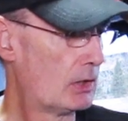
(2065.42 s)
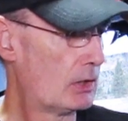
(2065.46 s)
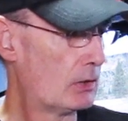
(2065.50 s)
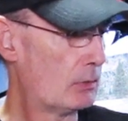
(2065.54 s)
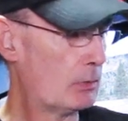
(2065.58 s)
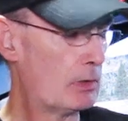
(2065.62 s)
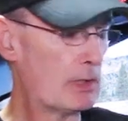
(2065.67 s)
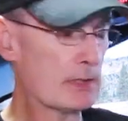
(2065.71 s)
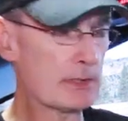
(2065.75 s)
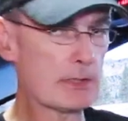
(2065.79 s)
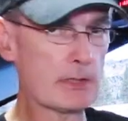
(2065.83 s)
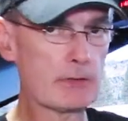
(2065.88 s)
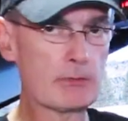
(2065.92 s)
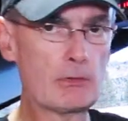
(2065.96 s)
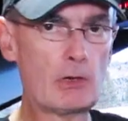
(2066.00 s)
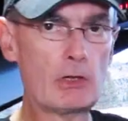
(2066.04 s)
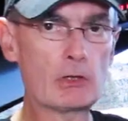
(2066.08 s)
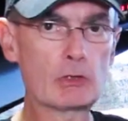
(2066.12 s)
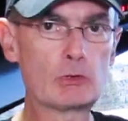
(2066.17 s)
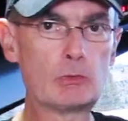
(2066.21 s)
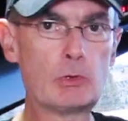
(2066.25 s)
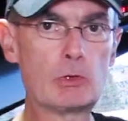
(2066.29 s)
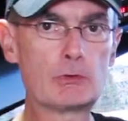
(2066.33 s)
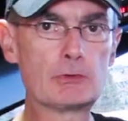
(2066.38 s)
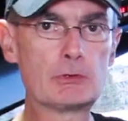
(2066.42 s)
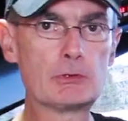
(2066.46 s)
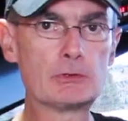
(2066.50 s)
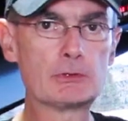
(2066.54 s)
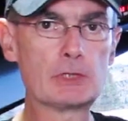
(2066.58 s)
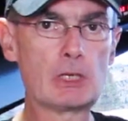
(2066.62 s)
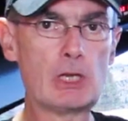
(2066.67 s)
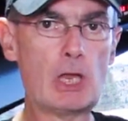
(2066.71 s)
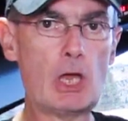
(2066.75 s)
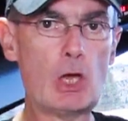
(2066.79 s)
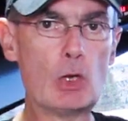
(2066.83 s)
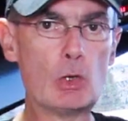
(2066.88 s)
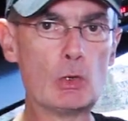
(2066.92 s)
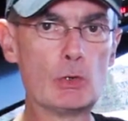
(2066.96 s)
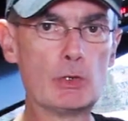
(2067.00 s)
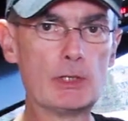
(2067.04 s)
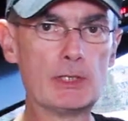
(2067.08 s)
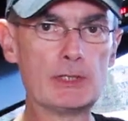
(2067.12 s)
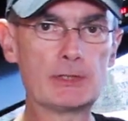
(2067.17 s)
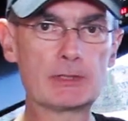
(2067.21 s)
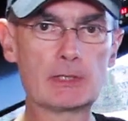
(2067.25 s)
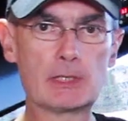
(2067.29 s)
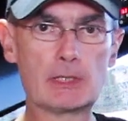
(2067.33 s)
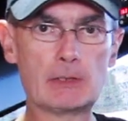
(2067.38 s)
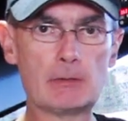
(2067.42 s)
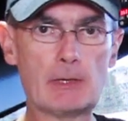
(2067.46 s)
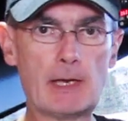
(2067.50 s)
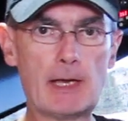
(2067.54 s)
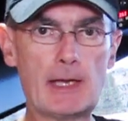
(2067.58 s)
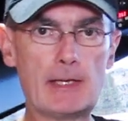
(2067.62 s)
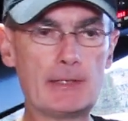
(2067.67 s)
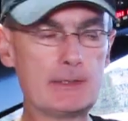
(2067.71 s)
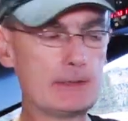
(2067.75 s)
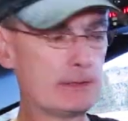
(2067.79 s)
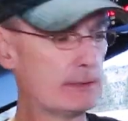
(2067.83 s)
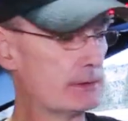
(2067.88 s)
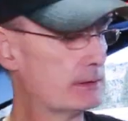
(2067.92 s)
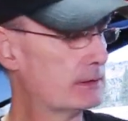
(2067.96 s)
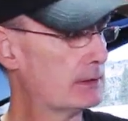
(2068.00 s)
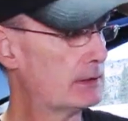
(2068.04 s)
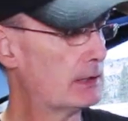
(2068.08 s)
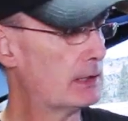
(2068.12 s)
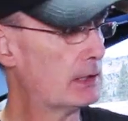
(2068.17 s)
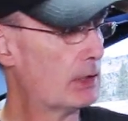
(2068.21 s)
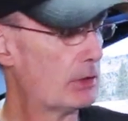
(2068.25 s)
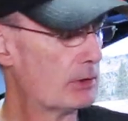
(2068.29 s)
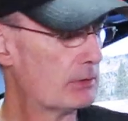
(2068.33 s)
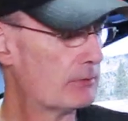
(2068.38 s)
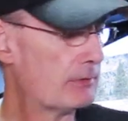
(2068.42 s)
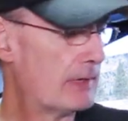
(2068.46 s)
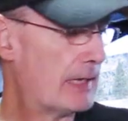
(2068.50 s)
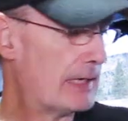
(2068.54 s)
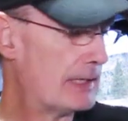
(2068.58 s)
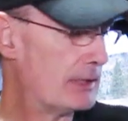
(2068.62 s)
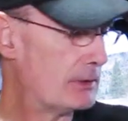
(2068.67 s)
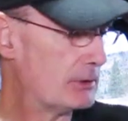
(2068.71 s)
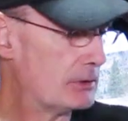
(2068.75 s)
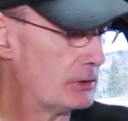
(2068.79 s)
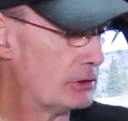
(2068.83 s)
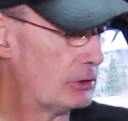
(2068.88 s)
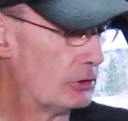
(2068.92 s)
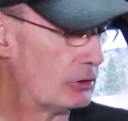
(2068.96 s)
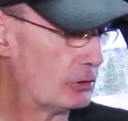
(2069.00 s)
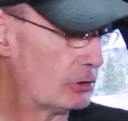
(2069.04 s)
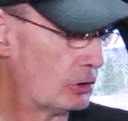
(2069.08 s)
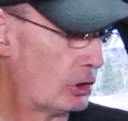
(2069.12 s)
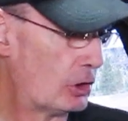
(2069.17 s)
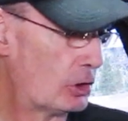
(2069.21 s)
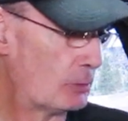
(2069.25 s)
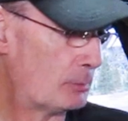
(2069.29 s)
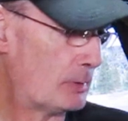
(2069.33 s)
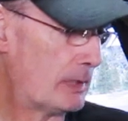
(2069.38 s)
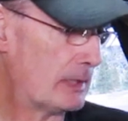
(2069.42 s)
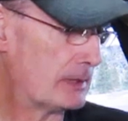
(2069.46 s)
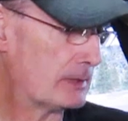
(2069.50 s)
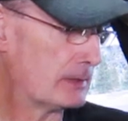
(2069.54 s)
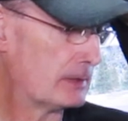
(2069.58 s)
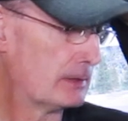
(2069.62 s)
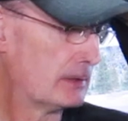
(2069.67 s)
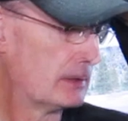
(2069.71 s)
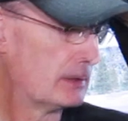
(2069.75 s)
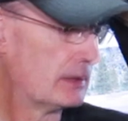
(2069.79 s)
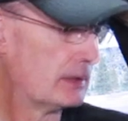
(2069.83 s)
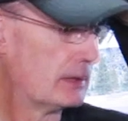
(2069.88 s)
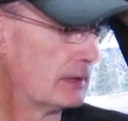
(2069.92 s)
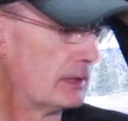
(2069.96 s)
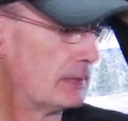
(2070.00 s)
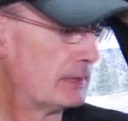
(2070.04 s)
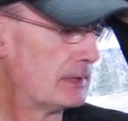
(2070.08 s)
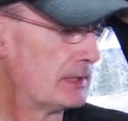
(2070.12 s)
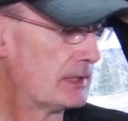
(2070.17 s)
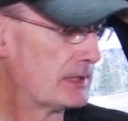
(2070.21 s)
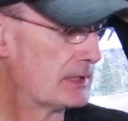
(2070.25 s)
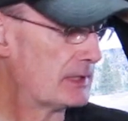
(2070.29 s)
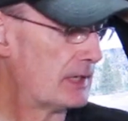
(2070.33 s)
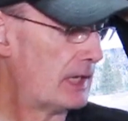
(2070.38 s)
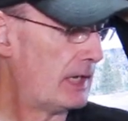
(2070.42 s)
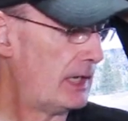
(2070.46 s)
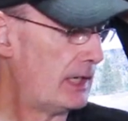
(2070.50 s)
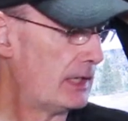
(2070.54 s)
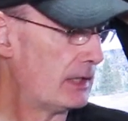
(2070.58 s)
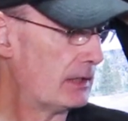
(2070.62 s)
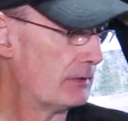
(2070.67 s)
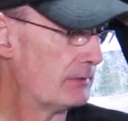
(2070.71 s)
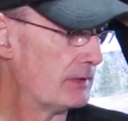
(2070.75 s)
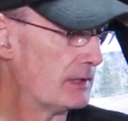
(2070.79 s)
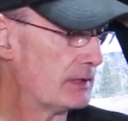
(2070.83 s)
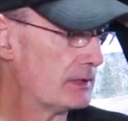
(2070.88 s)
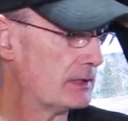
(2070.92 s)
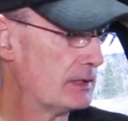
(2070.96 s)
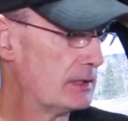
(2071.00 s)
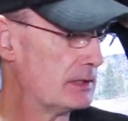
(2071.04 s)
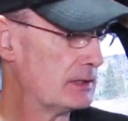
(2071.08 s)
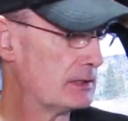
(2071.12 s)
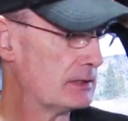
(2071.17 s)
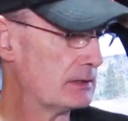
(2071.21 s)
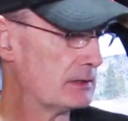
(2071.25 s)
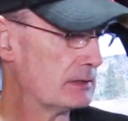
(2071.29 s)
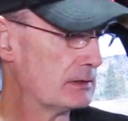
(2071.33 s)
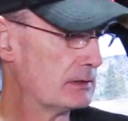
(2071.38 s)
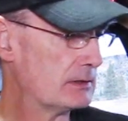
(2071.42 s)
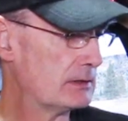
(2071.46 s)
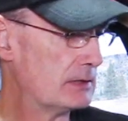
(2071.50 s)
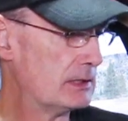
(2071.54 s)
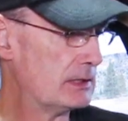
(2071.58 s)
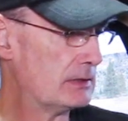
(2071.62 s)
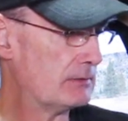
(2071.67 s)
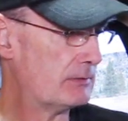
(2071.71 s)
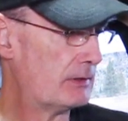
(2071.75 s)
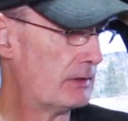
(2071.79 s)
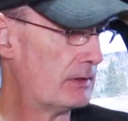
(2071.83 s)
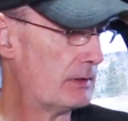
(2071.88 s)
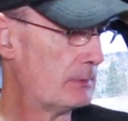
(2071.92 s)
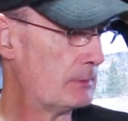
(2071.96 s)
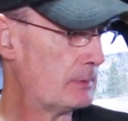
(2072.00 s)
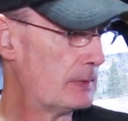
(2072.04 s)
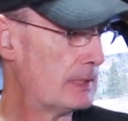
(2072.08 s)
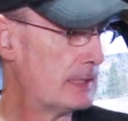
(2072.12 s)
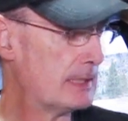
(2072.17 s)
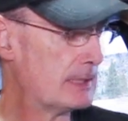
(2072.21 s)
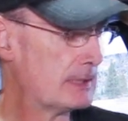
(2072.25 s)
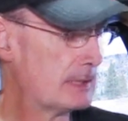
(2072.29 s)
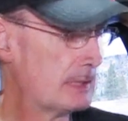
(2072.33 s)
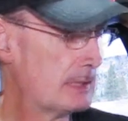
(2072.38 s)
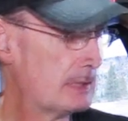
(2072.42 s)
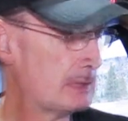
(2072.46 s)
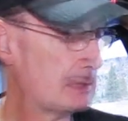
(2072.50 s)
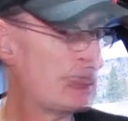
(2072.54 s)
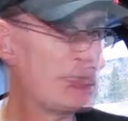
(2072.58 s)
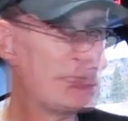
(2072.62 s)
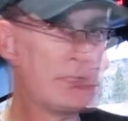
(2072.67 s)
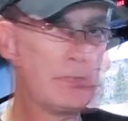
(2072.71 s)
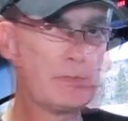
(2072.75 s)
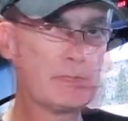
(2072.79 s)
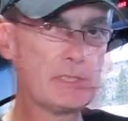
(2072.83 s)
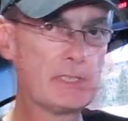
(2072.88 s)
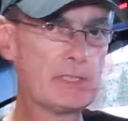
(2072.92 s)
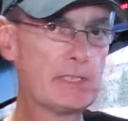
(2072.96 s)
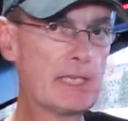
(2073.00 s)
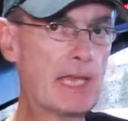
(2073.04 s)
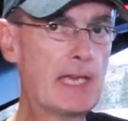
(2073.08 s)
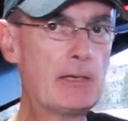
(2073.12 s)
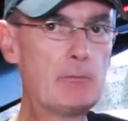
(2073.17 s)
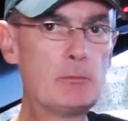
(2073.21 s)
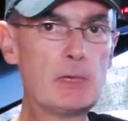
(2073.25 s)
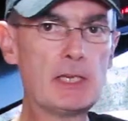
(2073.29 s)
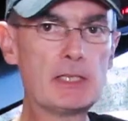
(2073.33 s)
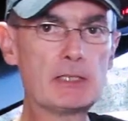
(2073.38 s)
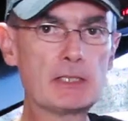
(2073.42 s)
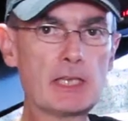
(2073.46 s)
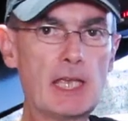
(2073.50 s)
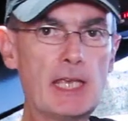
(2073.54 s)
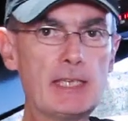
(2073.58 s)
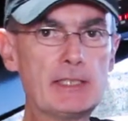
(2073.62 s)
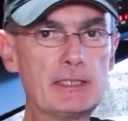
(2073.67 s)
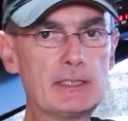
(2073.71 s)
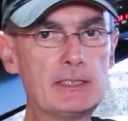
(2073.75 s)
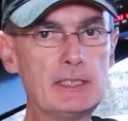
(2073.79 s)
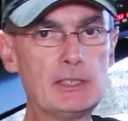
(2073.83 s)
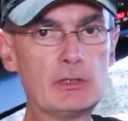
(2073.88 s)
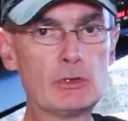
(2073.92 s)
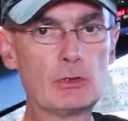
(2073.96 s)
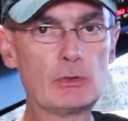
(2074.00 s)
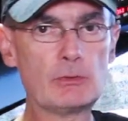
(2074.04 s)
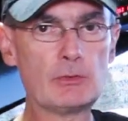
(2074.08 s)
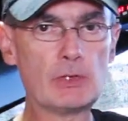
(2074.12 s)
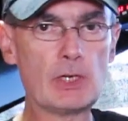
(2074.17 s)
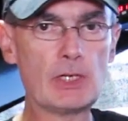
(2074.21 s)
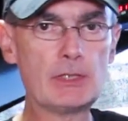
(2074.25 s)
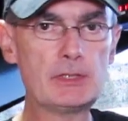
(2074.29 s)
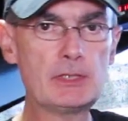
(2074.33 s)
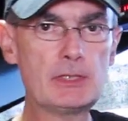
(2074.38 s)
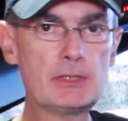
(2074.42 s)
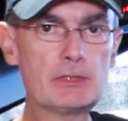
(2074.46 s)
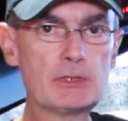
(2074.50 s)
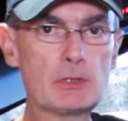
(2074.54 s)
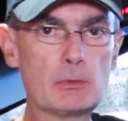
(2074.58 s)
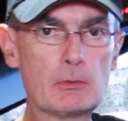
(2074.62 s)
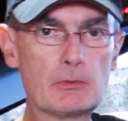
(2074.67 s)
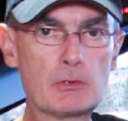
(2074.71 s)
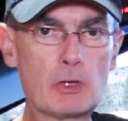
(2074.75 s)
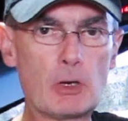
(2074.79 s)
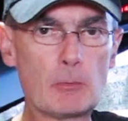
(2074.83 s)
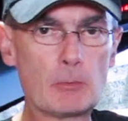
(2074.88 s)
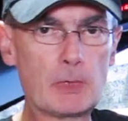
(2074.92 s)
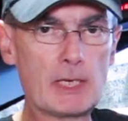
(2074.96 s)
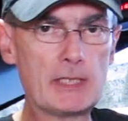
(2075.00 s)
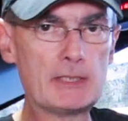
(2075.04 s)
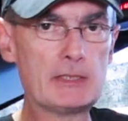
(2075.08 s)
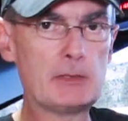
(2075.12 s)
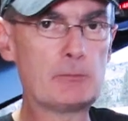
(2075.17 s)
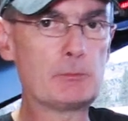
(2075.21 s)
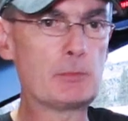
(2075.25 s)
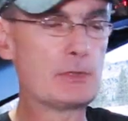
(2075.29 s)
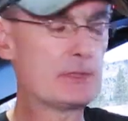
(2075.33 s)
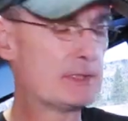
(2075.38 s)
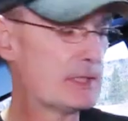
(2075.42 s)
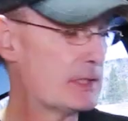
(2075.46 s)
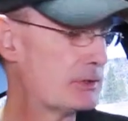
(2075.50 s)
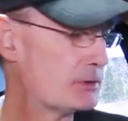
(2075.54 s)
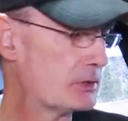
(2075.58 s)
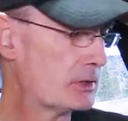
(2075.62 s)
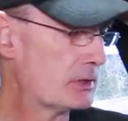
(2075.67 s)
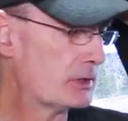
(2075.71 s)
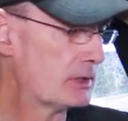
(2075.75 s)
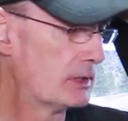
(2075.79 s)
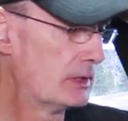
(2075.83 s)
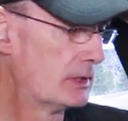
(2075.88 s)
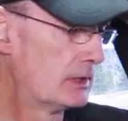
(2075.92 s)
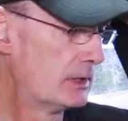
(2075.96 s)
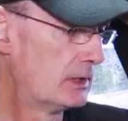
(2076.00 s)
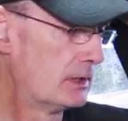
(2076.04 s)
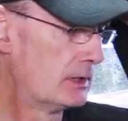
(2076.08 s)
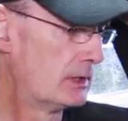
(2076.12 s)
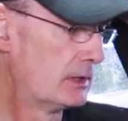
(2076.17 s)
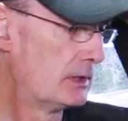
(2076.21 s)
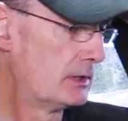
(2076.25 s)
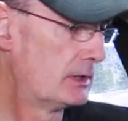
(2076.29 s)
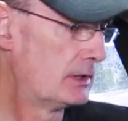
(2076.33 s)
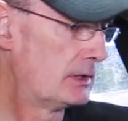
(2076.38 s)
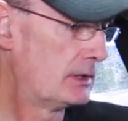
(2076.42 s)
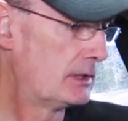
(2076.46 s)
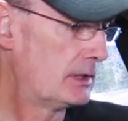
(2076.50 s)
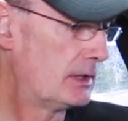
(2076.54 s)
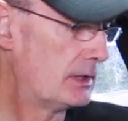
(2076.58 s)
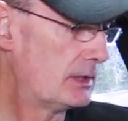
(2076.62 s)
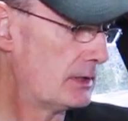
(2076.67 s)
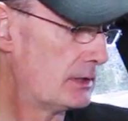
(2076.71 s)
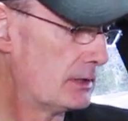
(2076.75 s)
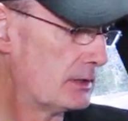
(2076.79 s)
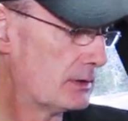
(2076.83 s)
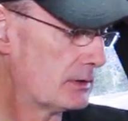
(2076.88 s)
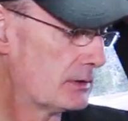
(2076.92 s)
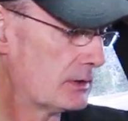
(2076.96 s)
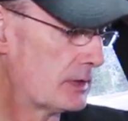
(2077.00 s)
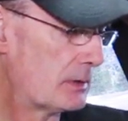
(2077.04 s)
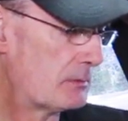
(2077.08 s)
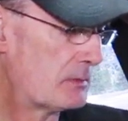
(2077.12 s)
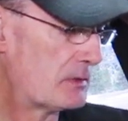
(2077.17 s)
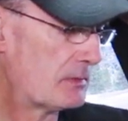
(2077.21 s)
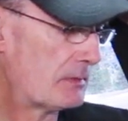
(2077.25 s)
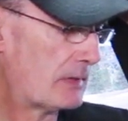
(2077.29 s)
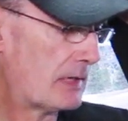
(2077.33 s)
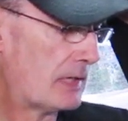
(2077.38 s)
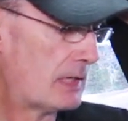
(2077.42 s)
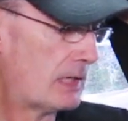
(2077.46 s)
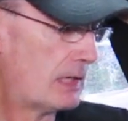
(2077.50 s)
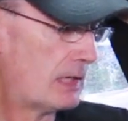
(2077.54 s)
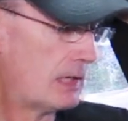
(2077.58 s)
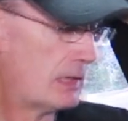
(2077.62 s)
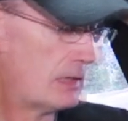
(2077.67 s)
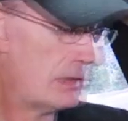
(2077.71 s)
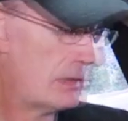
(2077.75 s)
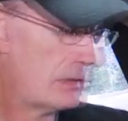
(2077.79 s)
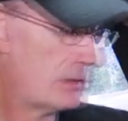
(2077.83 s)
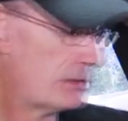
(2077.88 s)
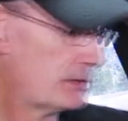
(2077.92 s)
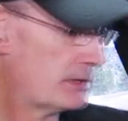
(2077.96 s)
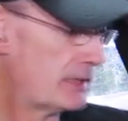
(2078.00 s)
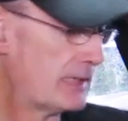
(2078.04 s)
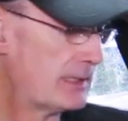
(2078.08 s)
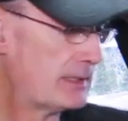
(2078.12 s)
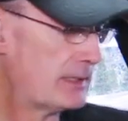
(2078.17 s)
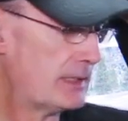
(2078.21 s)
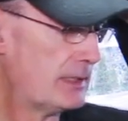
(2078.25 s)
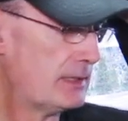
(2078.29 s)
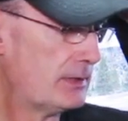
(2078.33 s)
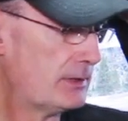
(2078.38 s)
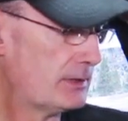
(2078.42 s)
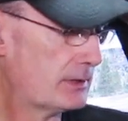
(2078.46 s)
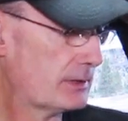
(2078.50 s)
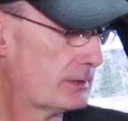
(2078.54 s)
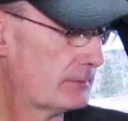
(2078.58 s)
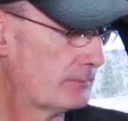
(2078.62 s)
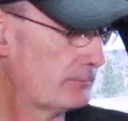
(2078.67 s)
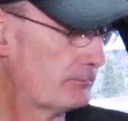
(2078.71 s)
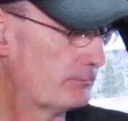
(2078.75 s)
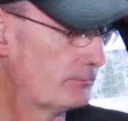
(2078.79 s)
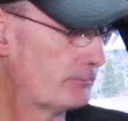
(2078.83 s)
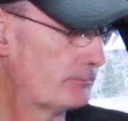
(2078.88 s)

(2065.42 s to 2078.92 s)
Well, as a throttle quadrant alone, it's going to add a lot of value to your cockpit. The style of it is very pleasing. It uses 10-bit A to D converters, so we've got plenty of precision in terms of our settings.